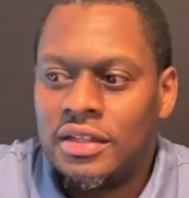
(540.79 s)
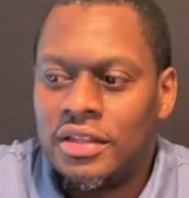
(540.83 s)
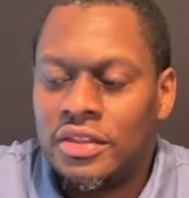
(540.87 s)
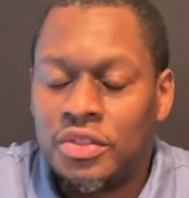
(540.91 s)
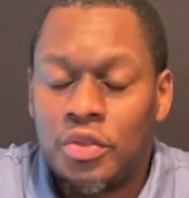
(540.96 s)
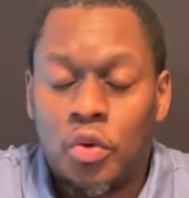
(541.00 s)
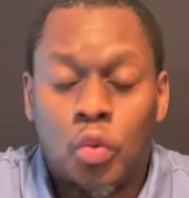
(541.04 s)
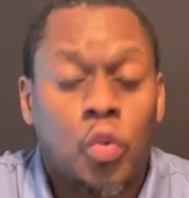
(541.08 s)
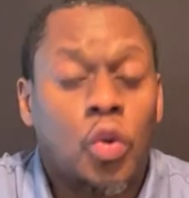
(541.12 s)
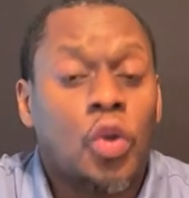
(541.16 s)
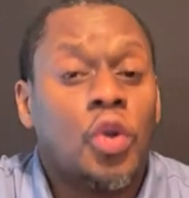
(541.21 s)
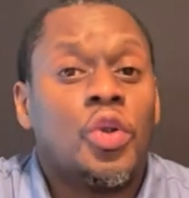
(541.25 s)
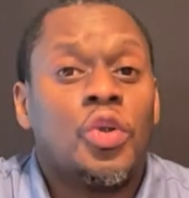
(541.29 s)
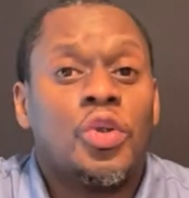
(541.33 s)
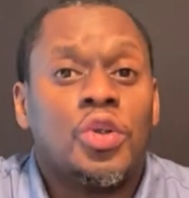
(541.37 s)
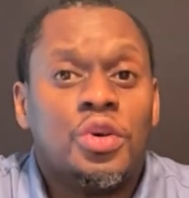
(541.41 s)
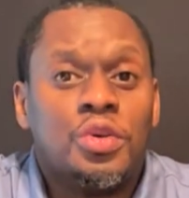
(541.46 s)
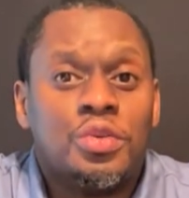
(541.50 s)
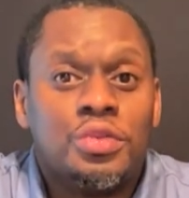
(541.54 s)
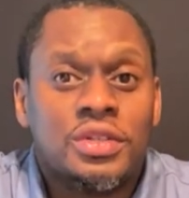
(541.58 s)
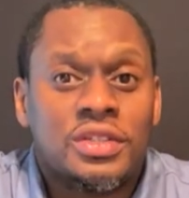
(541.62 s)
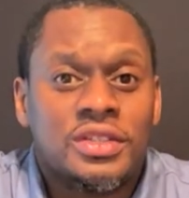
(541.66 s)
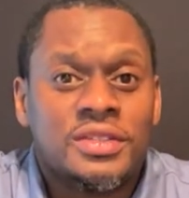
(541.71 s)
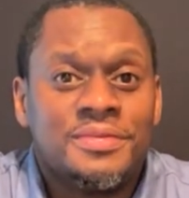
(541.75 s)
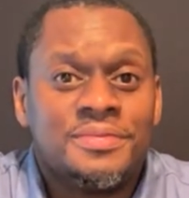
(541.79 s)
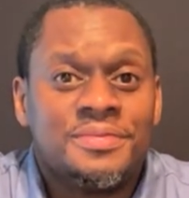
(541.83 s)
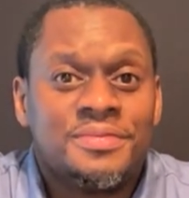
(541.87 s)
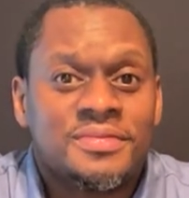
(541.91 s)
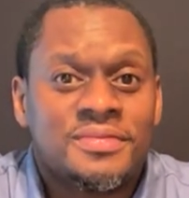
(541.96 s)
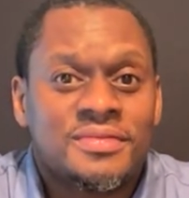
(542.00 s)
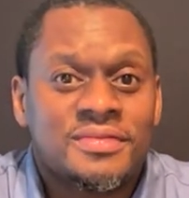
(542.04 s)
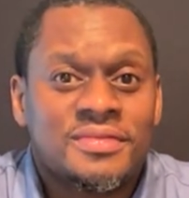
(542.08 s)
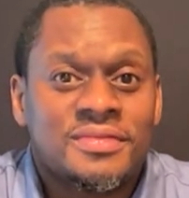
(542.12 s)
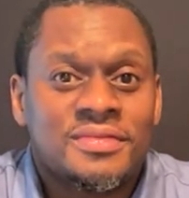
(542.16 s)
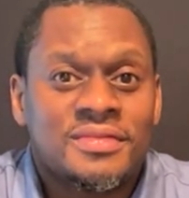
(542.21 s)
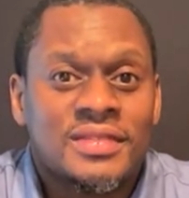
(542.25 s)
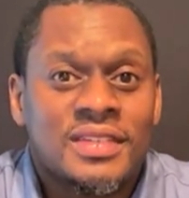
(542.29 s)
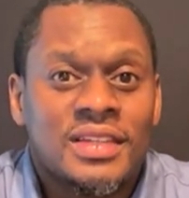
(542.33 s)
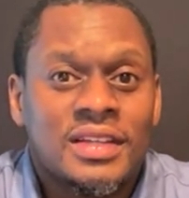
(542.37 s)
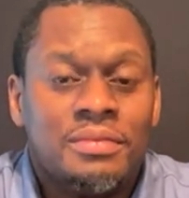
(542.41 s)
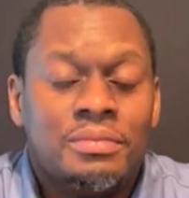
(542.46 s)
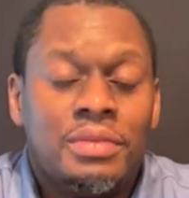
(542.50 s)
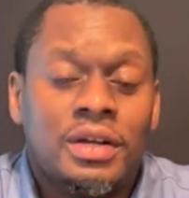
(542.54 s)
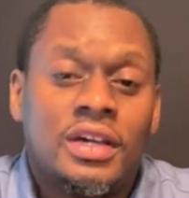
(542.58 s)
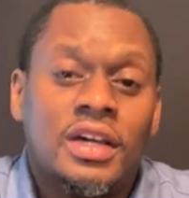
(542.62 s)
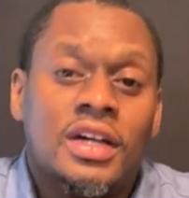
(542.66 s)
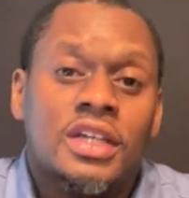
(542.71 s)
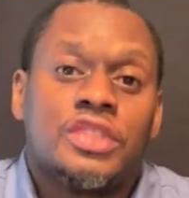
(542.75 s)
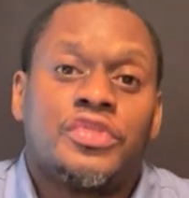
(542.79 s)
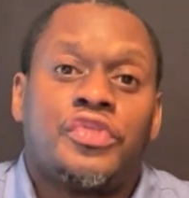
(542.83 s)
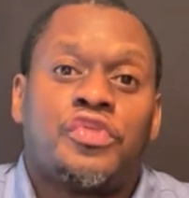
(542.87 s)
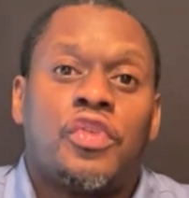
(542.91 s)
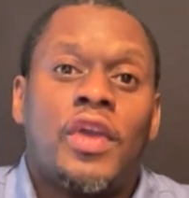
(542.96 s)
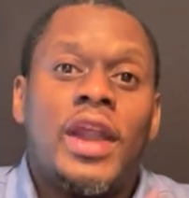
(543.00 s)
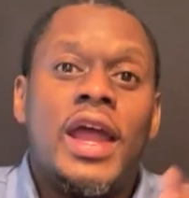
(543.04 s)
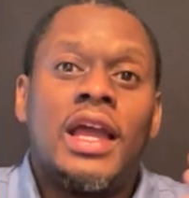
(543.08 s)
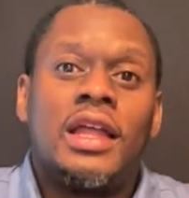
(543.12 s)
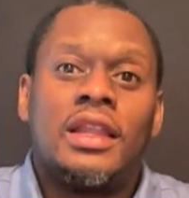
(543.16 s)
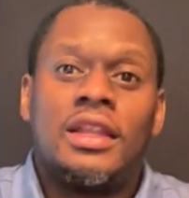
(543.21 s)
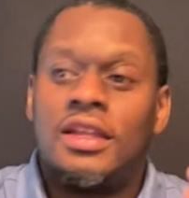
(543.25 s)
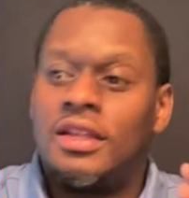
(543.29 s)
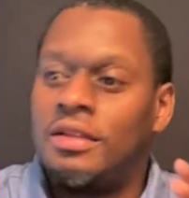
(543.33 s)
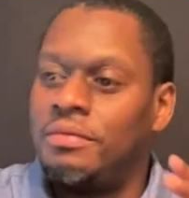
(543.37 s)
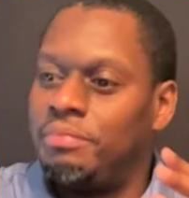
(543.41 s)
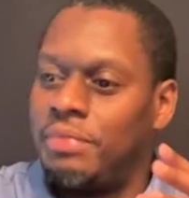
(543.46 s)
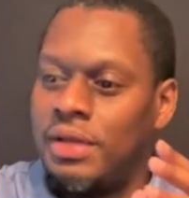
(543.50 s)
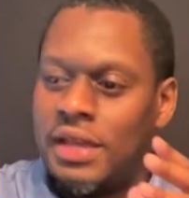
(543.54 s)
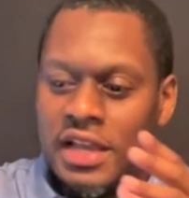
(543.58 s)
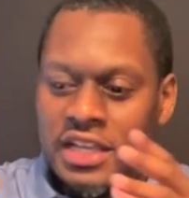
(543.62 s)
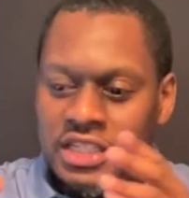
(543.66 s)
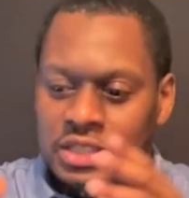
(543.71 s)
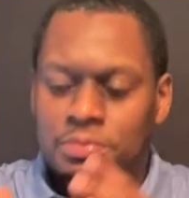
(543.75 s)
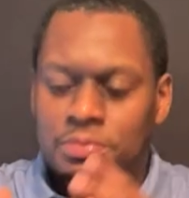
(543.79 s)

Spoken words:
the world. Because Franklin, being